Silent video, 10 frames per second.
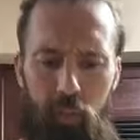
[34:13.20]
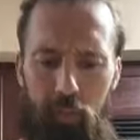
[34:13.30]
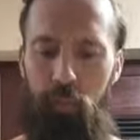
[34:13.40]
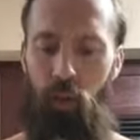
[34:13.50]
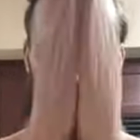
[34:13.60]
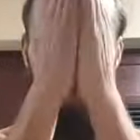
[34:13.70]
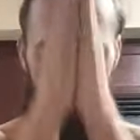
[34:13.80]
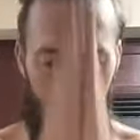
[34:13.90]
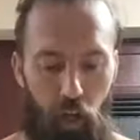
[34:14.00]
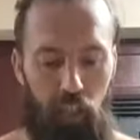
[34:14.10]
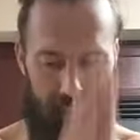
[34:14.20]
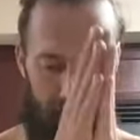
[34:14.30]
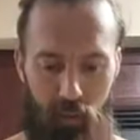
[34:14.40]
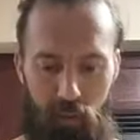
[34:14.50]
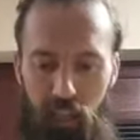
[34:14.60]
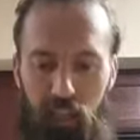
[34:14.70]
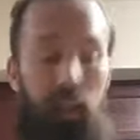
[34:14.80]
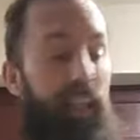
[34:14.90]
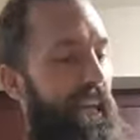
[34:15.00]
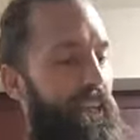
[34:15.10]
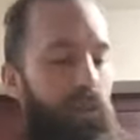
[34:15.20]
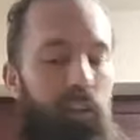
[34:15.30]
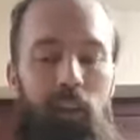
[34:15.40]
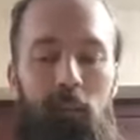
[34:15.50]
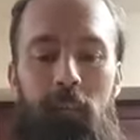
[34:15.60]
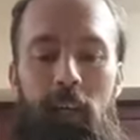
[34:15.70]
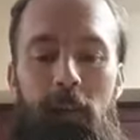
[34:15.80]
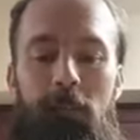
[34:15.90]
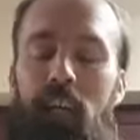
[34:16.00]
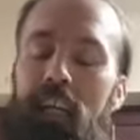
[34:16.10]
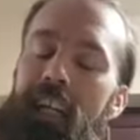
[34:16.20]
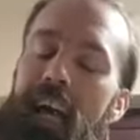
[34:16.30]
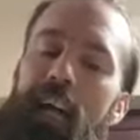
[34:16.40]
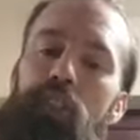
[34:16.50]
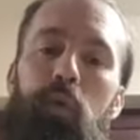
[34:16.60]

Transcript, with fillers: people. How the fuck can I do that alone? I can't do it alone. I cannot do it